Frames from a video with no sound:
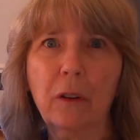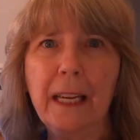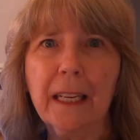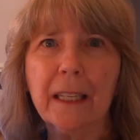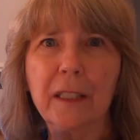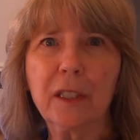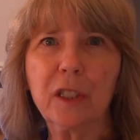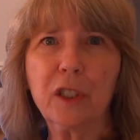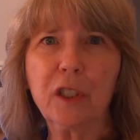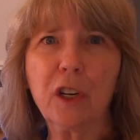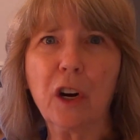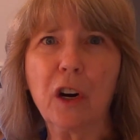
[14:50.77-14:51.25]

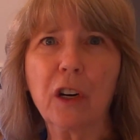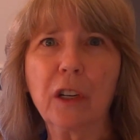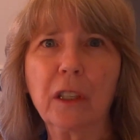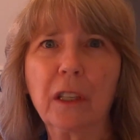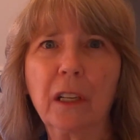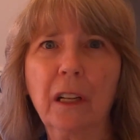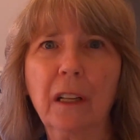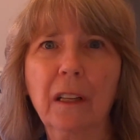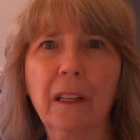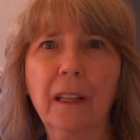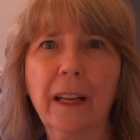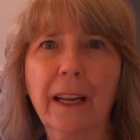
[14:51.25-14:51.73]
and
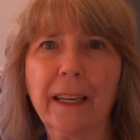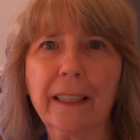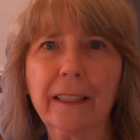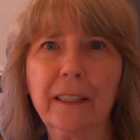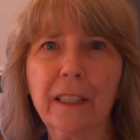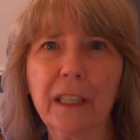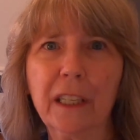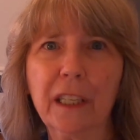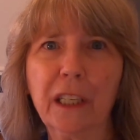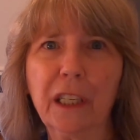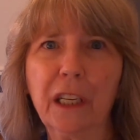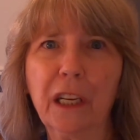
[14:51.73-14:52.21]
start
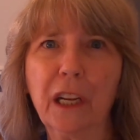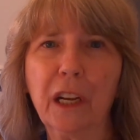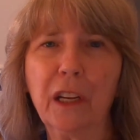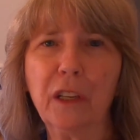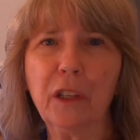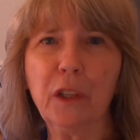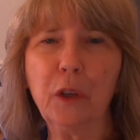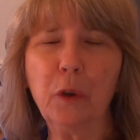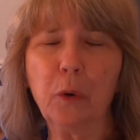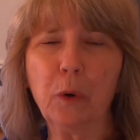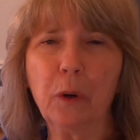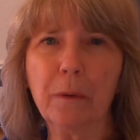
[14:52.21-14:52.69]
collecting
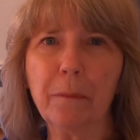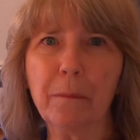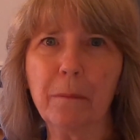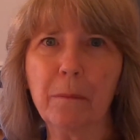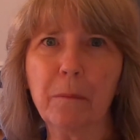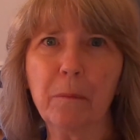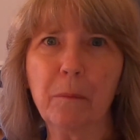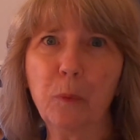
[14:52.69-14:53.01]
your